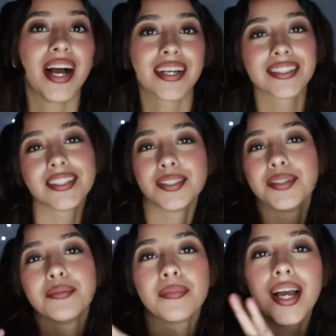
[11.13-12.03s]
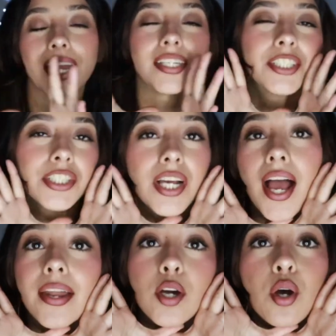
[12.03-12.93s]
back to my
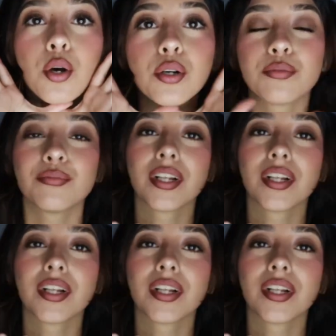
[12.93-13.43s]
channel